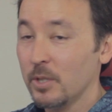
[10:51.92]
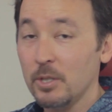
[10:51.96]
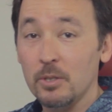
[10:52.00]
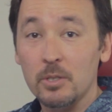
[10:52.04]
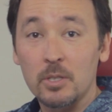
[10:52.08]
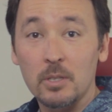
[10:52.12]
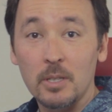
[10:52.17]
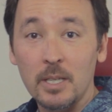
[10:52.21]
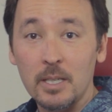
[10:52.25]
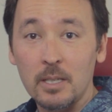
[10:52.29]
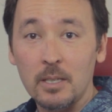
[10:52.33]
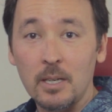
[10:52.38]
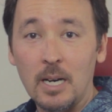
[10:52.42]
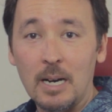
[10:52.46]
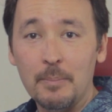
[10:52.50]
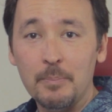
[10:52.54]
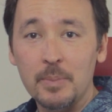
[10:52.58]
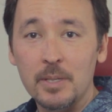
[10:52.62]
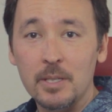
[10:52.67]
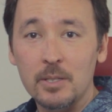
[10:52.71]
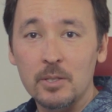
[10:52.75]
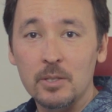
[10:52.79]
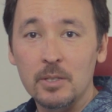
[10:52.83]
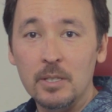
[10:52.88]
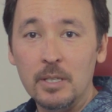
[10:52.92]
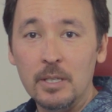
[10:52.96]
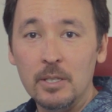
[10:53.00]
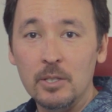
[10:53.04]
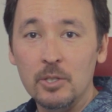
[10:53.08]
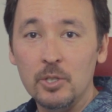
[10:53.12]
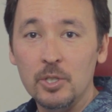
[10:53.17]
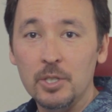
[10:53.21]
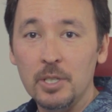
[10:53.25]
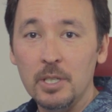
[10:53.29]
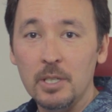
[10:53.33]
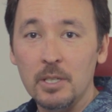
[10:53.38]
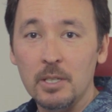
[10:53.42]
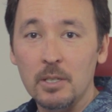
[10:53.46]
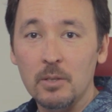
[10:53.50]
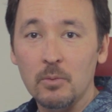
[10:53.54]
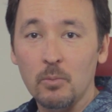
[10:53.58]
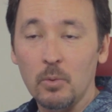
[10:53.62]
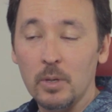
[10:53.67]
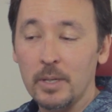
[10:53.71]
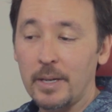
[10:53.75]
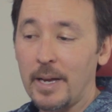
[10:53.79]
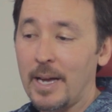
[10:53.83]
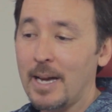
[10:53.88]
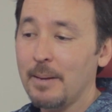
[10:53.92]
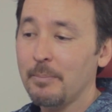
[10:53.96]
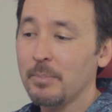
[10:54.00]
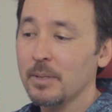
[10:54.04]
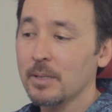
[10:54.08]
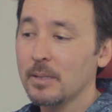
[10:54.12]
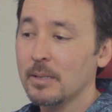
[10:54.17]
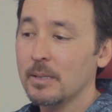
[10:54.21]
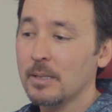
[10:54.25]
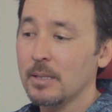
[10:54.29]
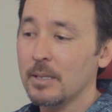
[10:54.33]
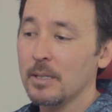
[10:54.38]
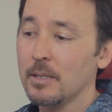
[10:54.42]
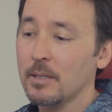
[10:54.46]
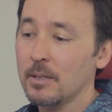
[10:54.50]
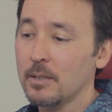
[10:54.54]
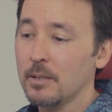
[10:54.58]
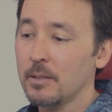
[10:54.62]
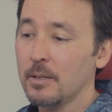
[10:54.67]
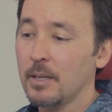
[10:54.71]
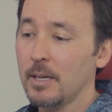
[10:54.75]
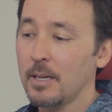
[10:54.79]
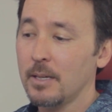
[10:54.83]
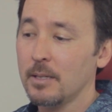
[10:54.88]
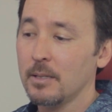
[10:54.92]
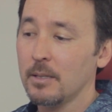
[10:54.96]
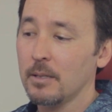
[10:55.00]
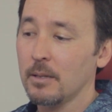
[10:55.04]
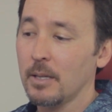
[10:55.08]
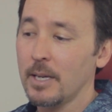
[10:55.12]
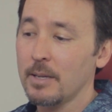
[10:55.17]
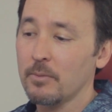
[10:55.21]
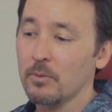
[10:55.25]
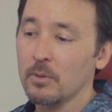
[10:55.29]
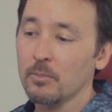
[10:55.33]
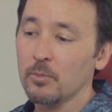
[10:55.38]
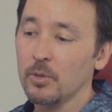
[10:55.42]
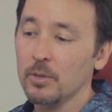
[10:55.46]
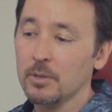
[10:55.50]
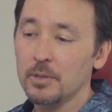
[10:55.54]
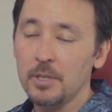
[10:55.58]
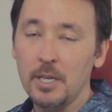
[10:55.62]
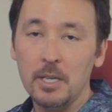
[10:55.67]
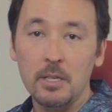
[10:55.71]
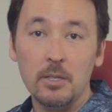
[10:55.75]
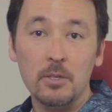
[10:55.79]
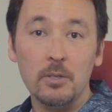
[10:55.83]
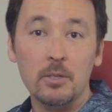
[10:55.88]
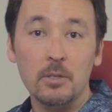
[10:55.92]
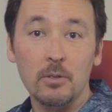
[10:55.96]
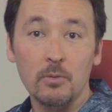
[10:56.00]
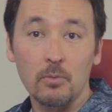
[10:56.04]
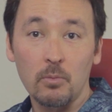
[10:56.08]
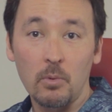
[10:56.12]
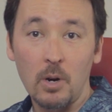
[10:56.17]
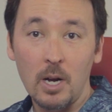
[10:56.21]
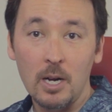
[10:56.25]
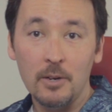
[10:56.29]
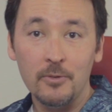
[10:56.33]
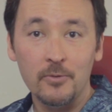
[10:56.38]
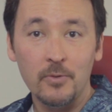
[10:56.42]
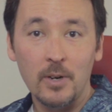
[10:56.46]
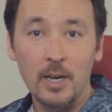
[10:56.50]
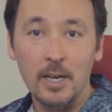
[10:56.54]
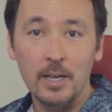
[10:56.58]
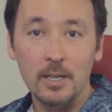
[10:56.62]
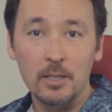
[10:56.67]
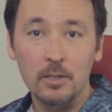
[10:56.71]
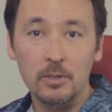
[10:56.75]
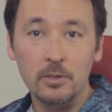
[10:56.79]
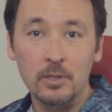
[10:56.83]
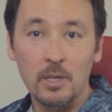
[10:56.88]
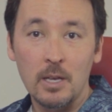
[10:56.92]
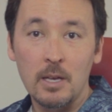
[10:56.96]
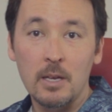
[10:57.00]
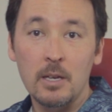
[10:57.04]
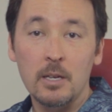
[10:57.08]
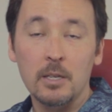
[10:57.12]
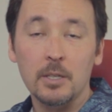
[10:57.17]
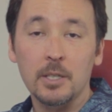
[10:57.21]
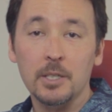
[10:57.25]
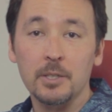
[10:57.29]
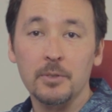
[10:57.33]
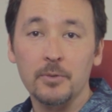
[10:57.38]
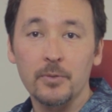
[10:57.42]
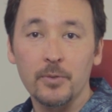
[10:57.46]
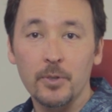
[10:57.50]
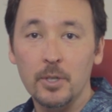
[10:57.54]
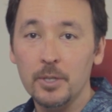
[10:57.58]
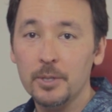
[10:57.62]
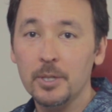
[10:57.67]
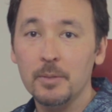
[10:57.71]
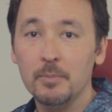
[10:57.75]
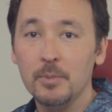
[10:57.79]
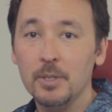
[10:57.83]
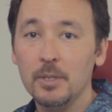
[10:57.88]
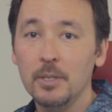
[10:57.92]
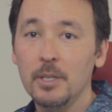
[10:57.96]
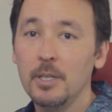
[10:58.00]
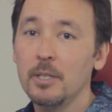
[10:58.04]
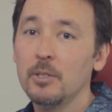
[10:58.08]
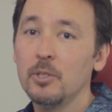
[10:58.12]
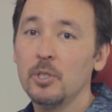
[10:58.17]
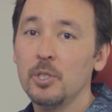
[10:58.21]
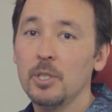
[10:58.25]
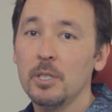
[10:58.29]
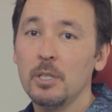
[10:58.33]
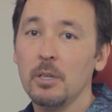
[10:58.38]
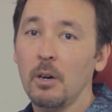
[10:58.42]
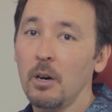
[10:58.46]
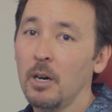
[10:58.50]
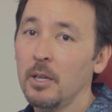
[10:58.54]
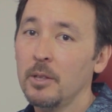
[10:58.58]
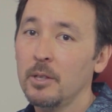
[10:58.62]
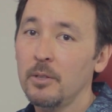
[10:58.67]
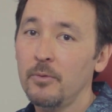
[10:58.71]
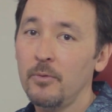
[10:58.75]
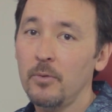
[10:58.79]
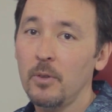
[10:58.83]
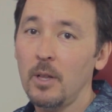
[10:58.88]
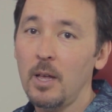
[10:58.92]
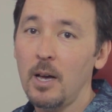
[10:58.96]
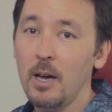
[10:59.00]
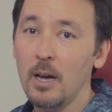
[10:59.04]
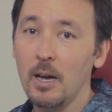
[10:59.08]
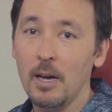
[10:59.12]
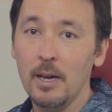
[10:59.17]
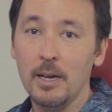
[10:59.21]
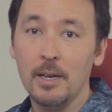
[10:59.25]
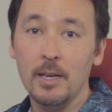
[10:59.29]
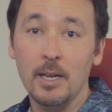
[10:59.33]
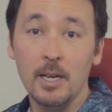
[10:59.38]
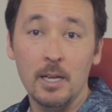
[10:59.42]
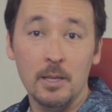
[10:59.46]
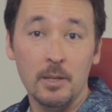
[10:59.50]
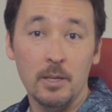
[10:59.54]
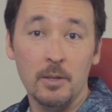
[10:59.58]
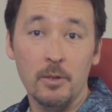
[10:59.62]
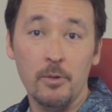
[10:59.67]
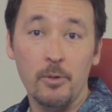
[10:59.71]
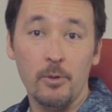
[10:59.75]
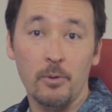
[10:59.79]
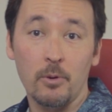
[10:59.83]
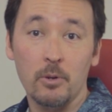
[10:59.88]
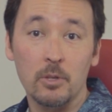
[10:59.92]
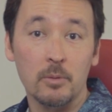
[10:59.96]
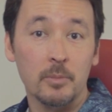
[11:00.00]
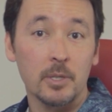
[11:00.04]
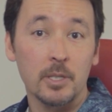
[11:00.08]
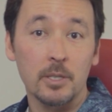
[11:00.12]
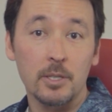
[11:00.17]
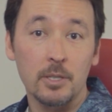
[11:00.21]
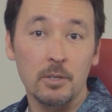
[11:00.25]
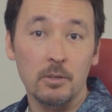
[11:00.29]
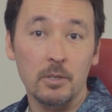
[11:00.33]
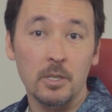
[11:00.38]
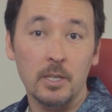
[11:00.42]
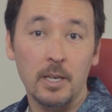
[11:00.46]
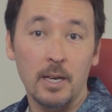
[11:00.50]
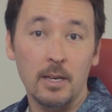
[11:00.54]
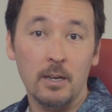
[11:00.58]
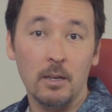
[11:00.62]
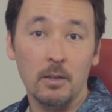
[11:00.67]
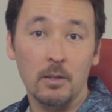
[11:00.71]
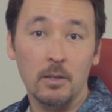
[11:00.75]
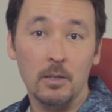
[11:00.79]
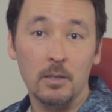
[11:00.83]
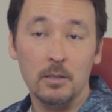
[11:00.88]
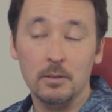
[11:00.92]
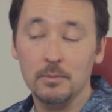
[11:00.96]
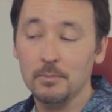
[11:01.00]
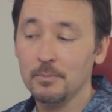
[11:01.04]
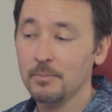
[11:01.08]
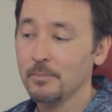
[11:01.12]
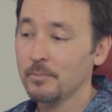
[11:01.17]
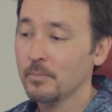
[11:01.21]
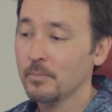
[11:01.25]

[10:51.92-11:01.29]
When you select copy as DNG, what happens is that Lightroom will take your raw files, convert them to DNG on the fly, and then throw them into your catalog.